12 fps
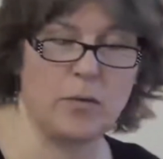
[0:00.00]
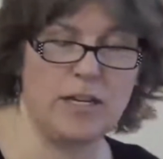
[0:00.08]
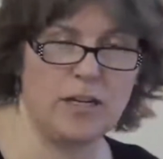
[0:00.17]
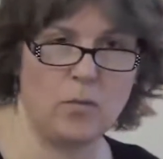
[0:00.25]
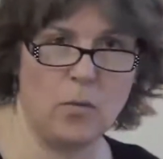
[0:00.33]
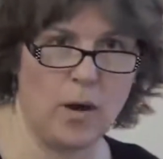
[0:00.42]
We
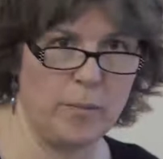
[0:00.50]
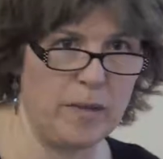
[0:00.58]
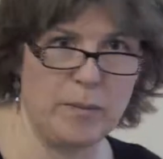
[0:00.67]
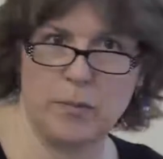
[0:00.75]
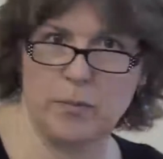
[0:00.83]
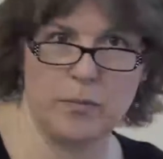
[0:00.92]
didn't want
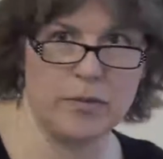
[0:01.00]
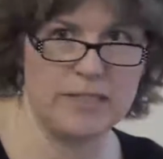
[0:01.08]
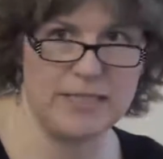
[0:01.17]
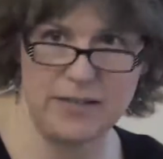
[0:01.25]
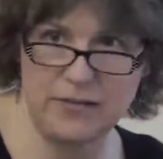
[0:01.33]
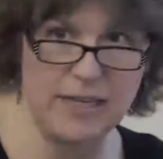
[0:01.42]
people
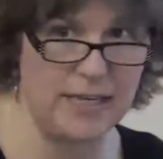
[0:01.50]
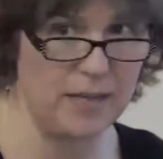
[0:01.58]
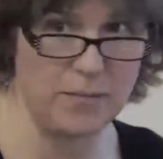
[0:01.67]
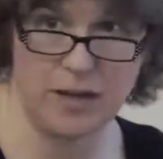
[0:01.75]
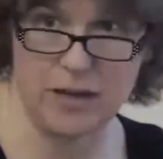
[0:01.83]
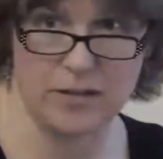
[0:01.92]
receiving
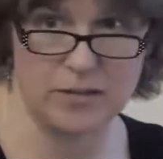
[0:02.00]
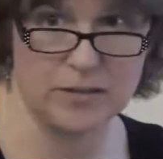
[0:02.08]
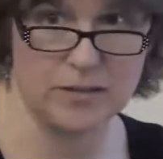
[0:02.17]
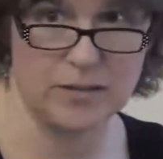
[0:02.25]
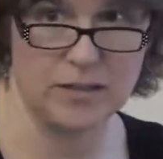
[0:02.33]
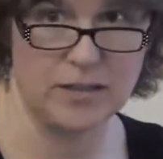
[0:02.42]

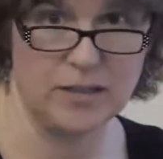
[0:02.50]
emails,